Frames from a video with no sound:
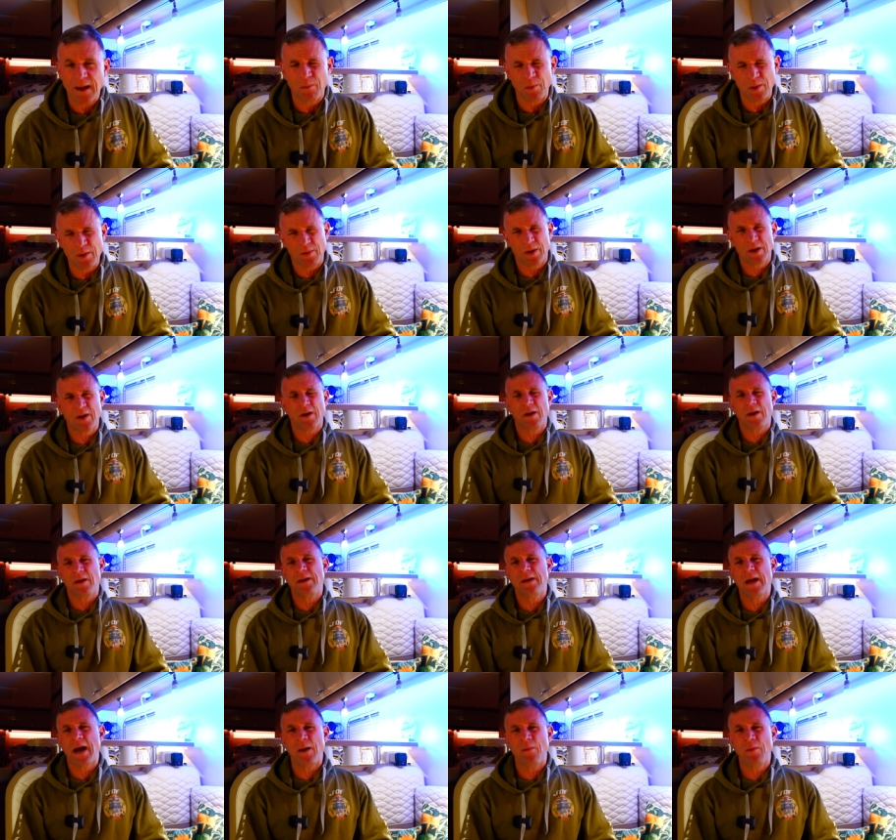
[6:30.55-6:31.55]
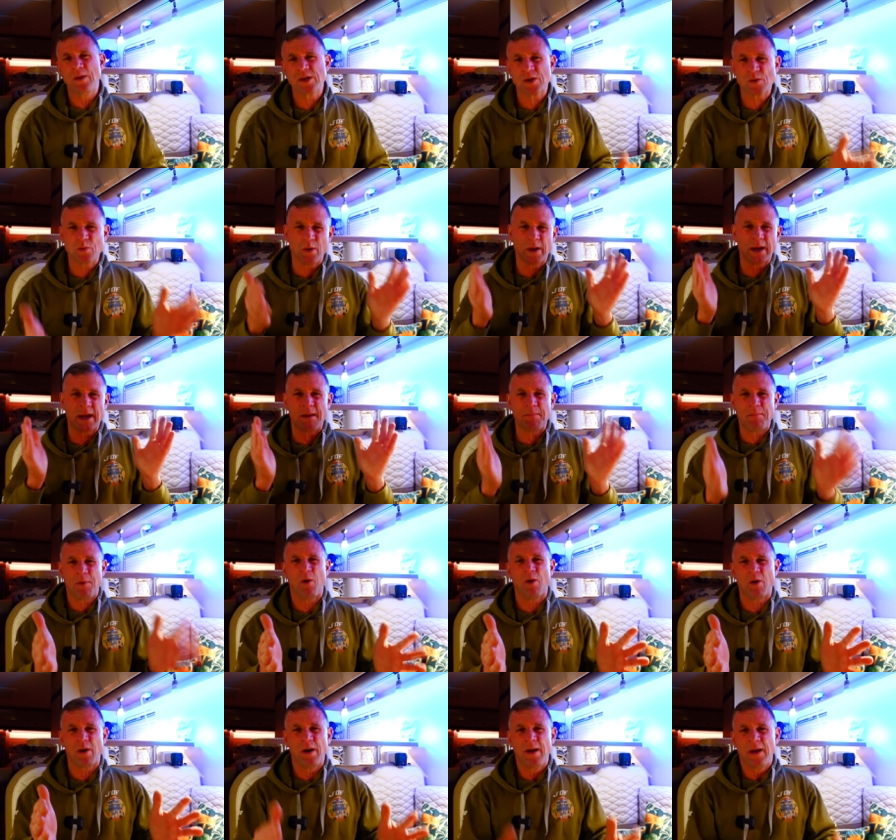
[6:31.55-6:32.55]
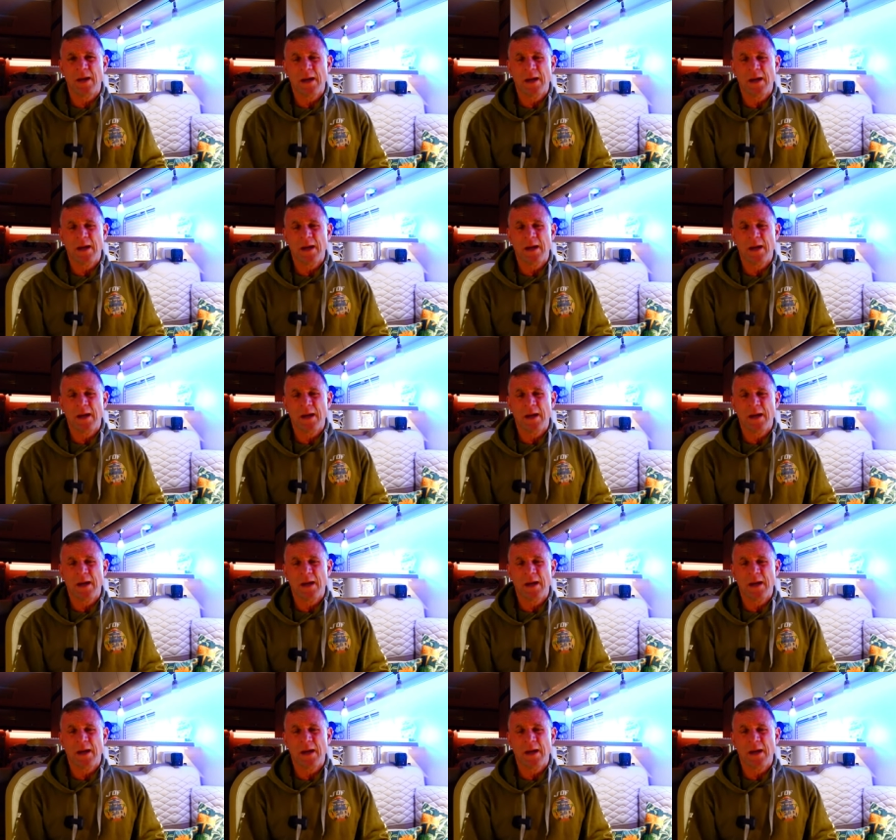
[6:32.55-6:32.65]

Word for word: and we were kind of like, now nah, we just want to get part,